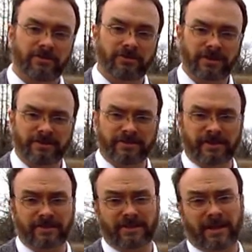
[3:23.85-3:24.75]

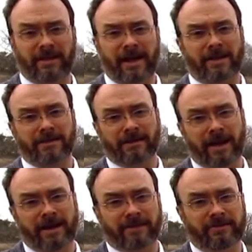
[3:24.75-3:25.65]
Jesus has allowed the
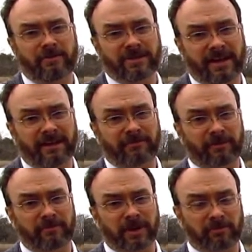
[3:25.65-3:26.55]
light to be taken
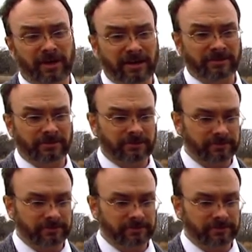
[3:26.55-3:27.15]
from that place.